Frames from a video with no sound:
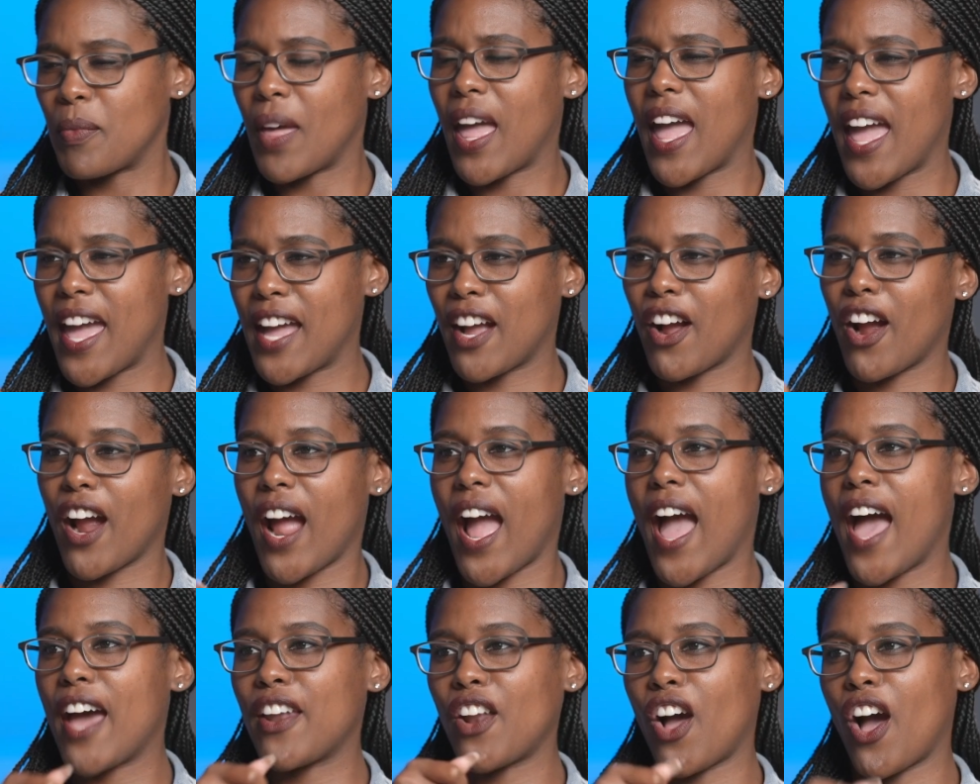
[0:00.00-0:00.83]
hang our
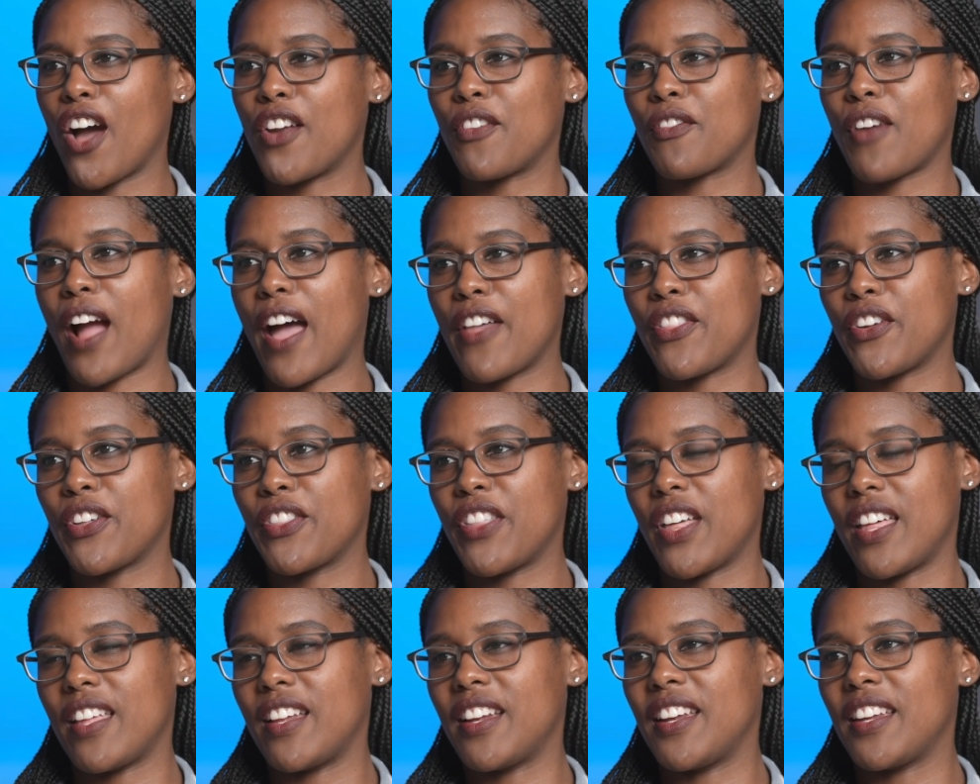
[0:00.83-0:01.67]
hat on rather
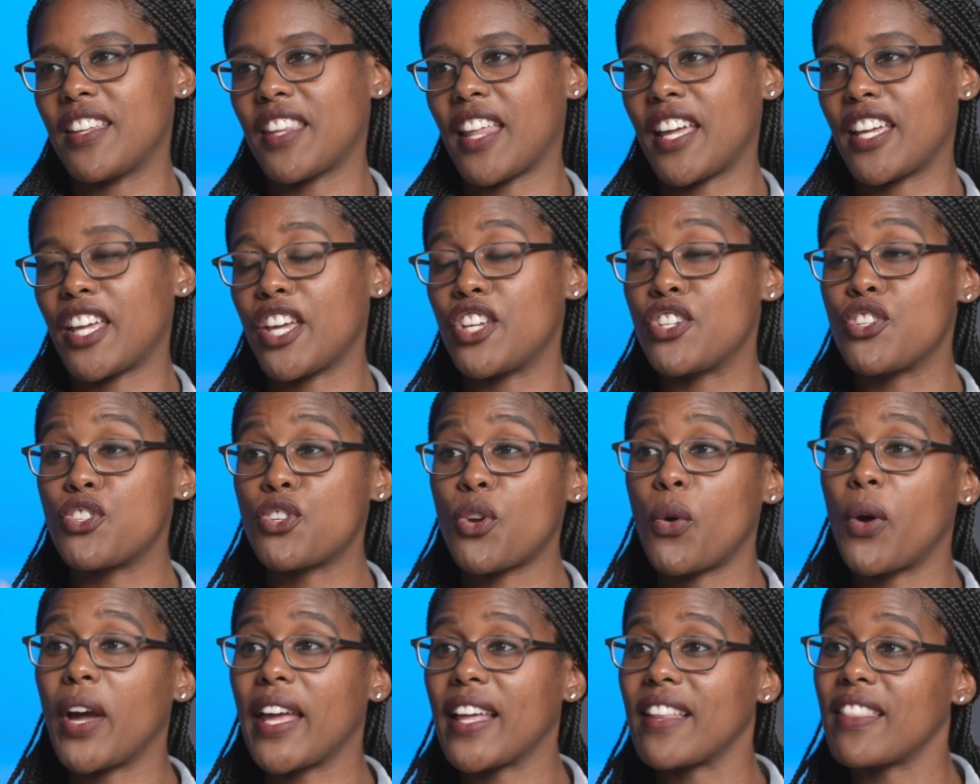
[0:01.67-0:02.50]
than like
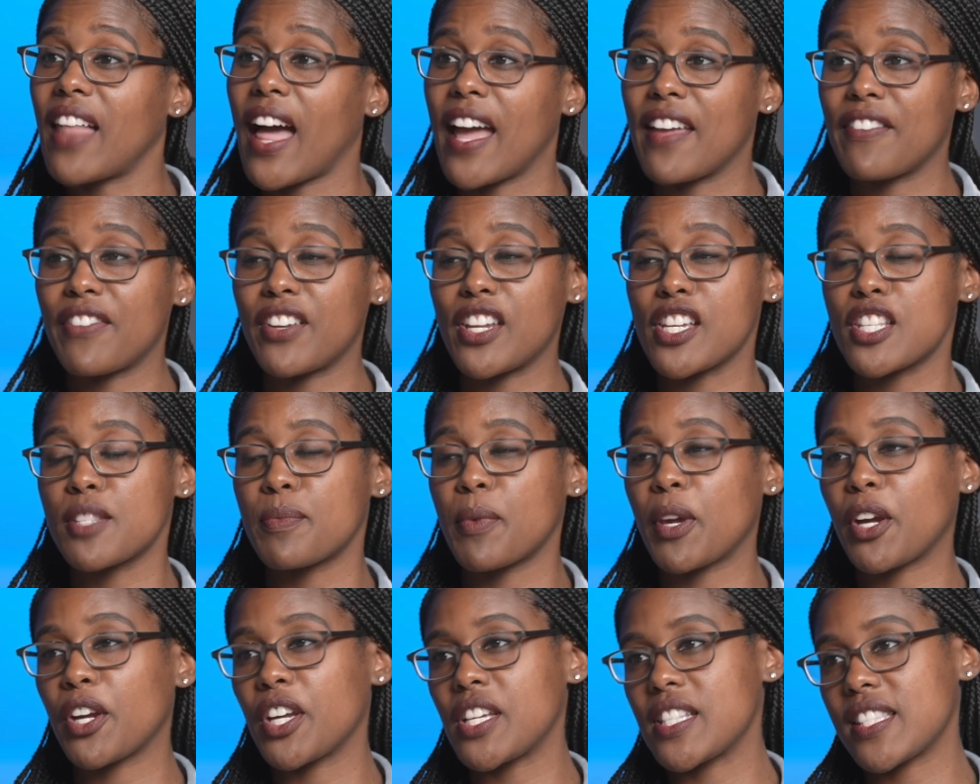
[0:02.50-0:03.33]
enjoying life and
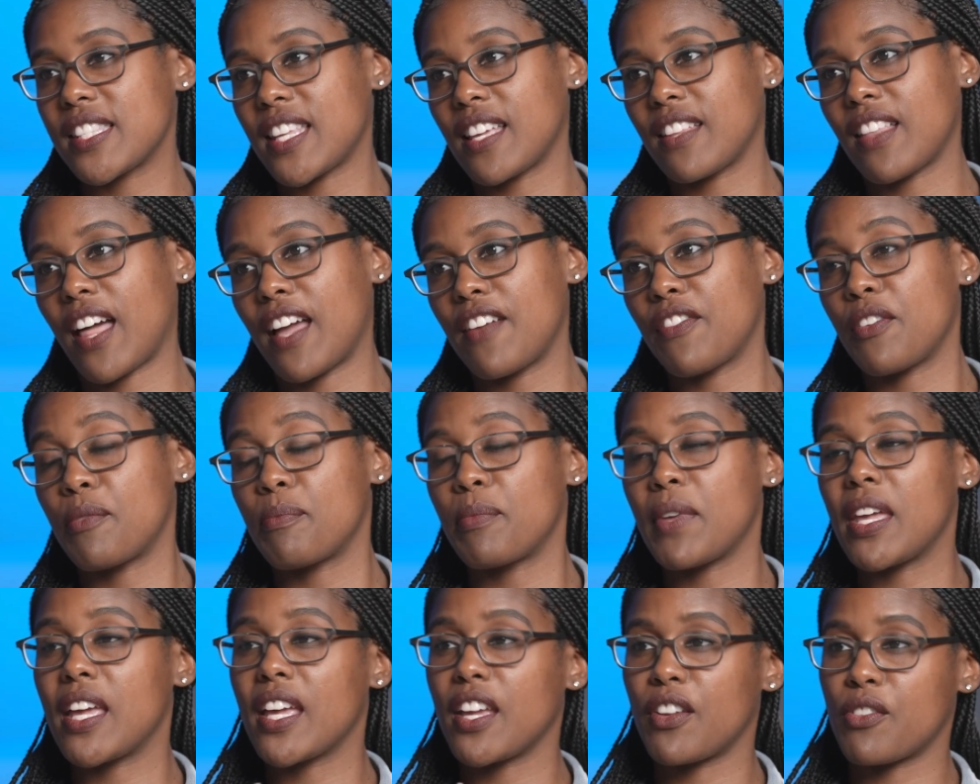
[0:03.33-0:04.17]
experiencing life
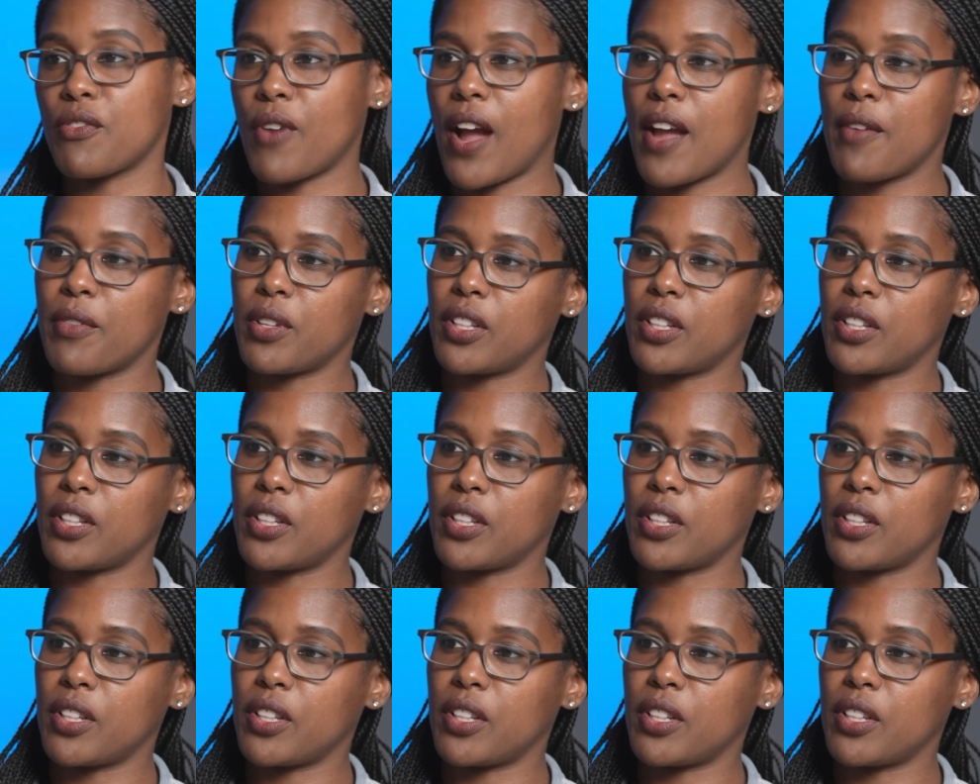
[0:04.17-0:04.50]
and being in right